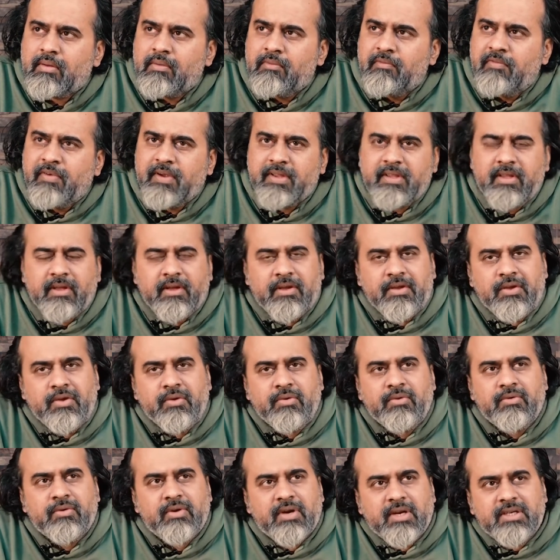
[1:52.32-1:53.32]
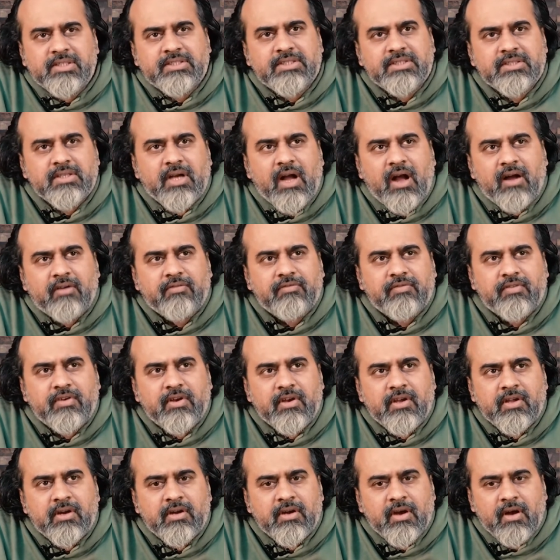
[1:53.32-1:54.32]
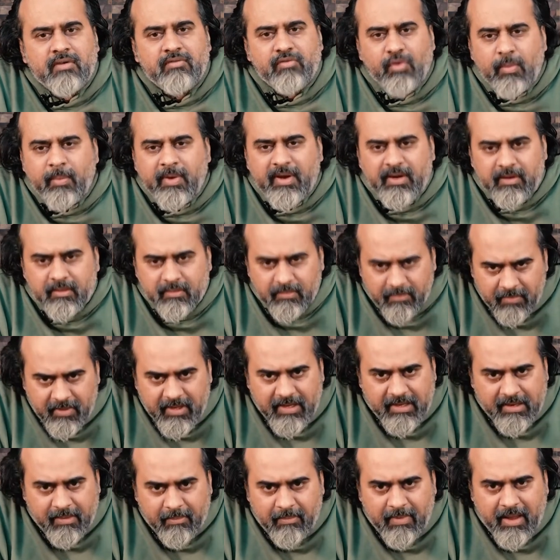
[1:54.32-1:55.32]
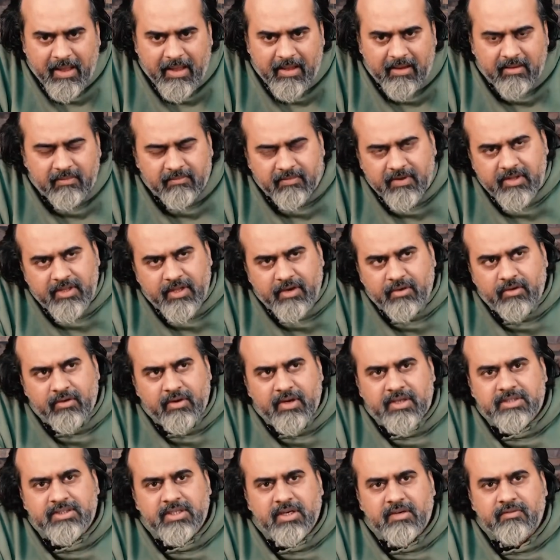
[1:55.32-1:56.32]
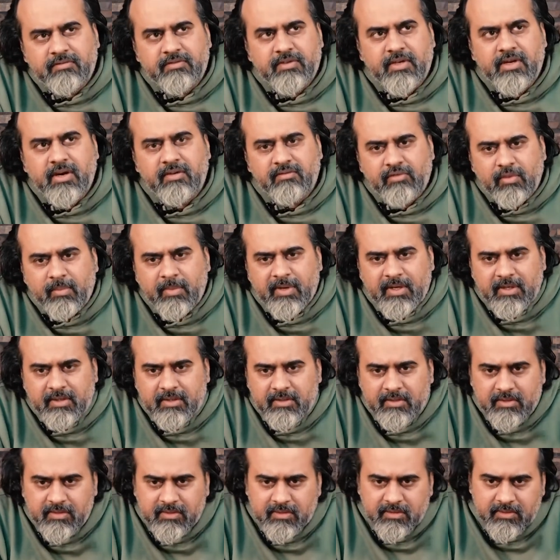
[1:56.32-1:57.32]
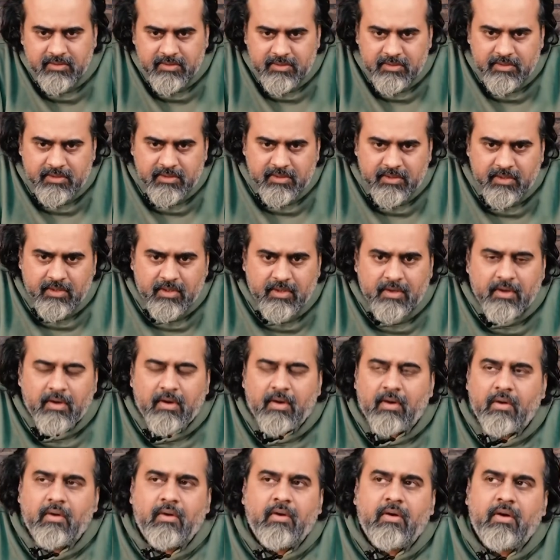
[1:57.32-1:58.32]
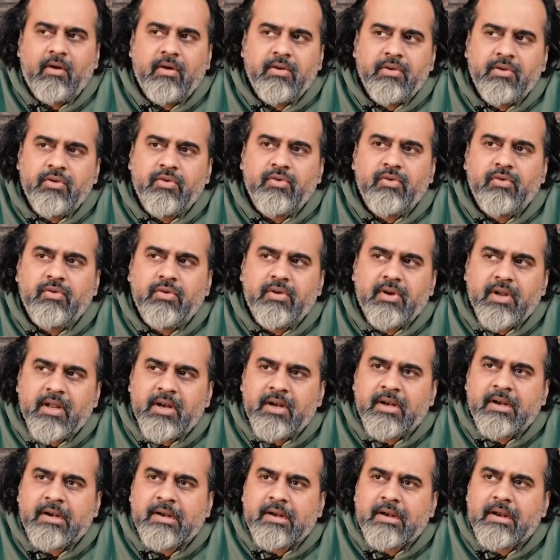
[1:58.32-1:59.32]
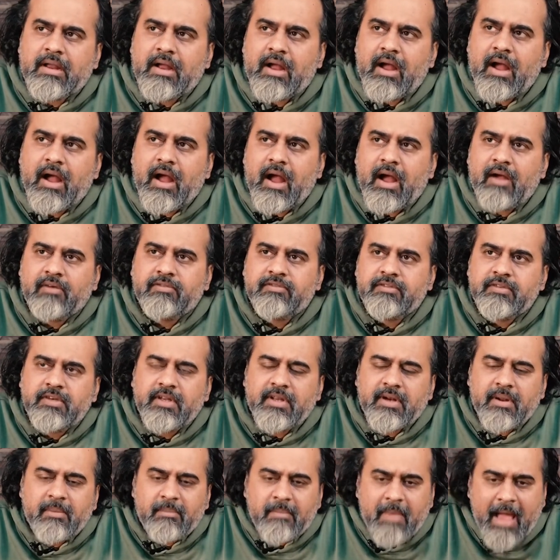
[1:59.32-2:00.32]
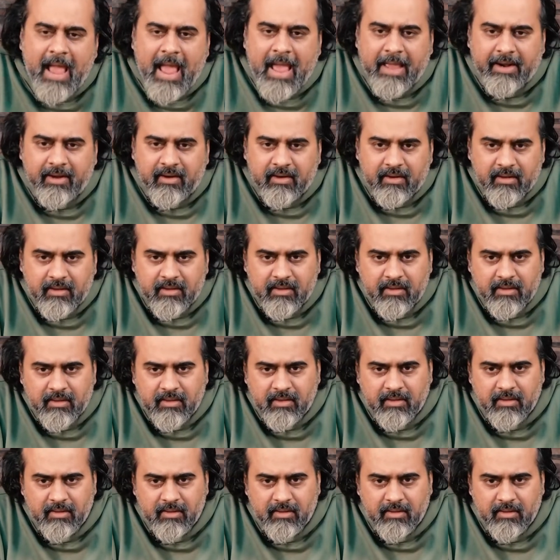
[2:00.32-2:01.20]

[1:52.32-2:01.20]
whether you rush after a woman, being a man, whether you rush after a woman, or you run after a man,